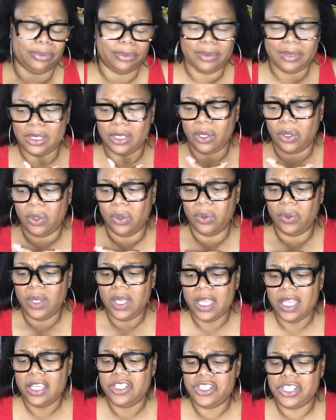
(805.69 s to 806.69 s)
So
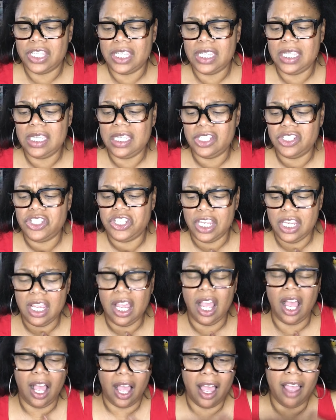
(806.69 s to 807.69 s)
she
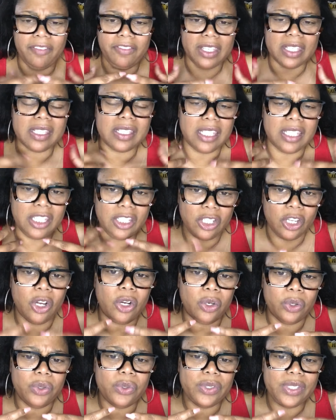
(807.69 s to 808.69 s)
she obviously
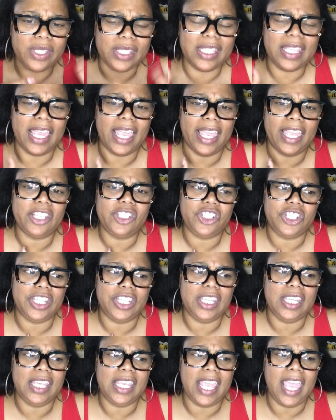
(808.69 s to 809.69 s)
knows that
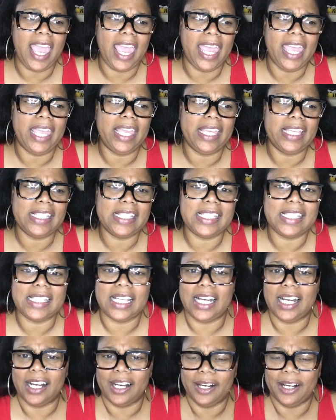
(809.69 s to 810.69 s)
she has
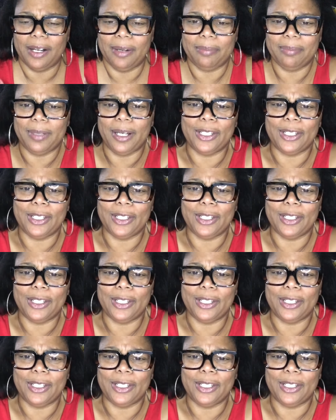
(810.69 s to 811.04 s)
um,